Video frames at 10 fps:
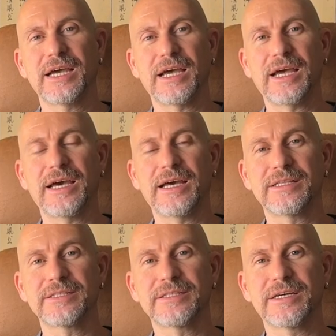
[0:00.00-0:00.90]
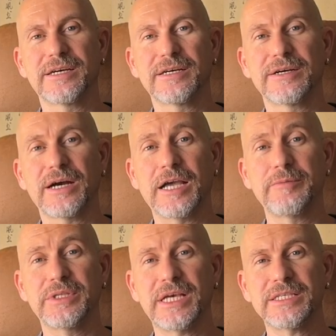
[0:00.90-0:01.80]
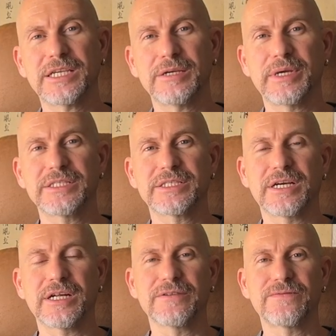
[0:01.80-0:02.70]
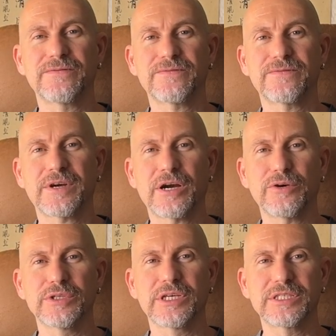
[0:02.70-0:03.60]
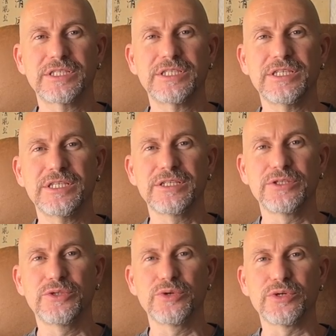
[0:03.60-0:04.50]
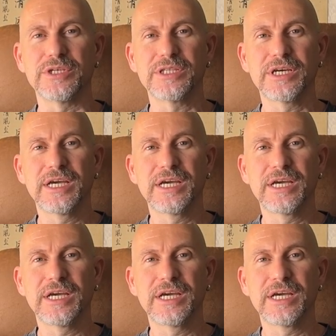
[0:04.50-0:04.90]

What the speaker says: and I've been asking myself, how does tea do it?